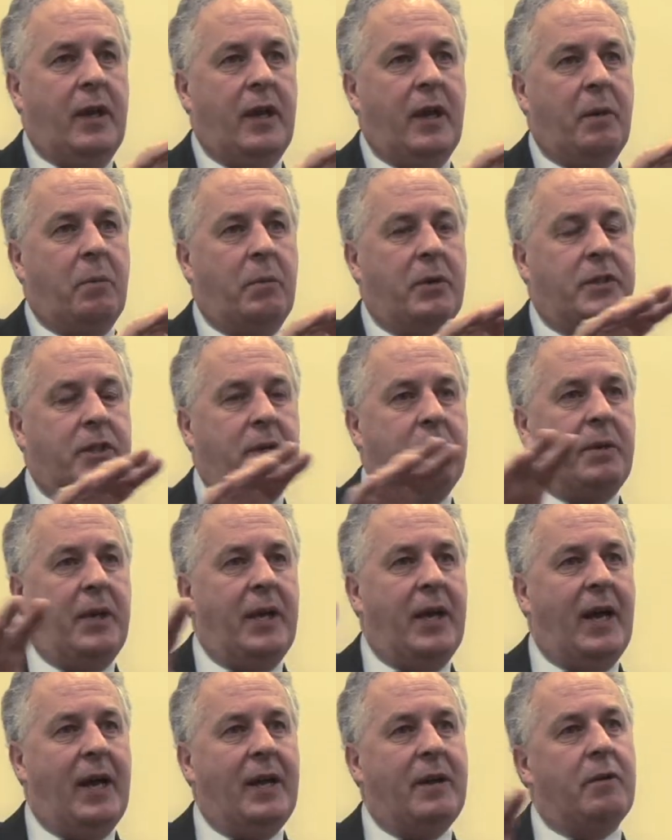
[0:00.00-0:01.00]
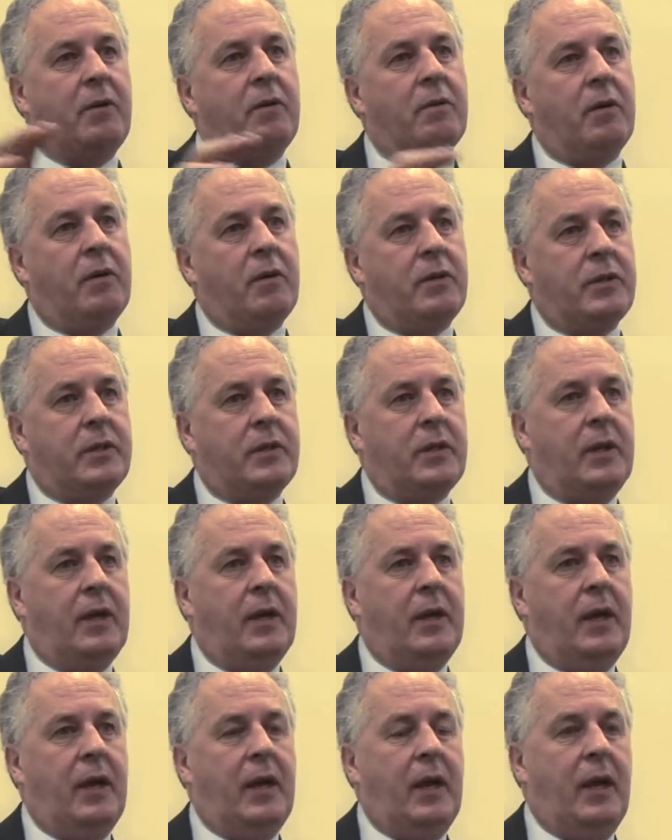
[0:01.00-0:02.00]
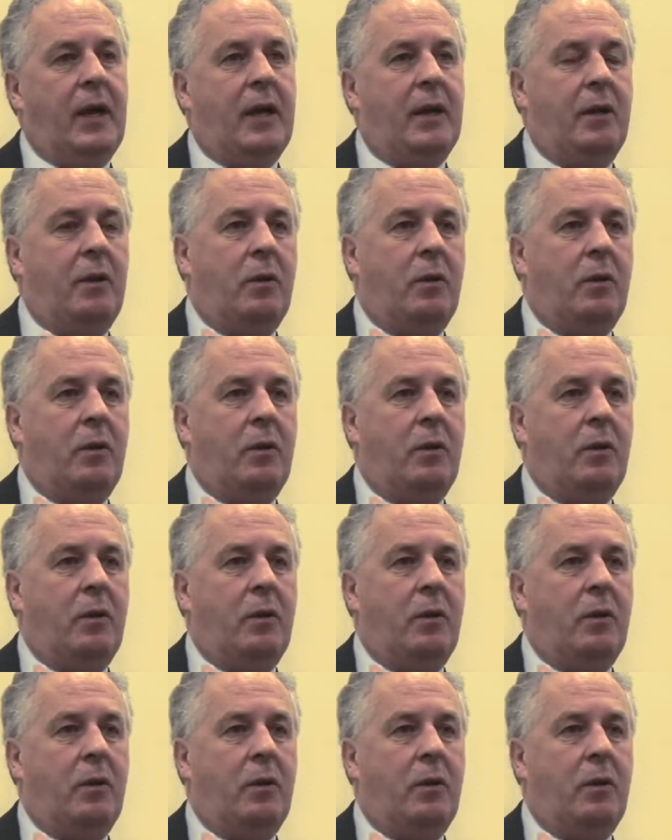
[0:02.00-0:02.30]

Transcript: And we simply add across and